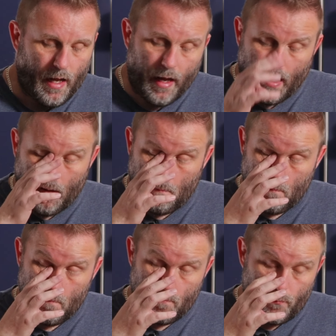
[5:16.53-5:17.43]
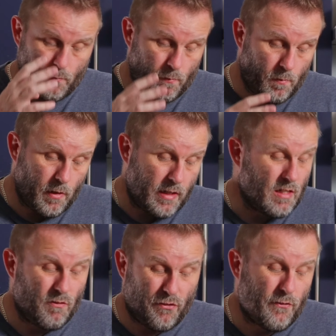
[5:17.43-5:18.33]
It
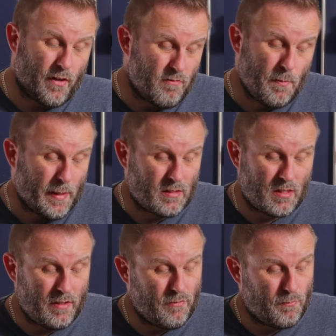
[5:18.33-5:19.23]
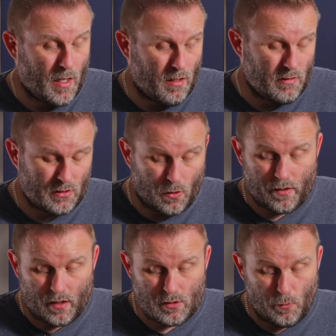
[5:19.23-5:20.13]
didn't feel very repetitive, but it's quite
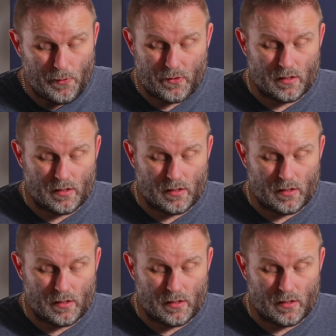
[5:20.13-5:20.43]
a nice little build.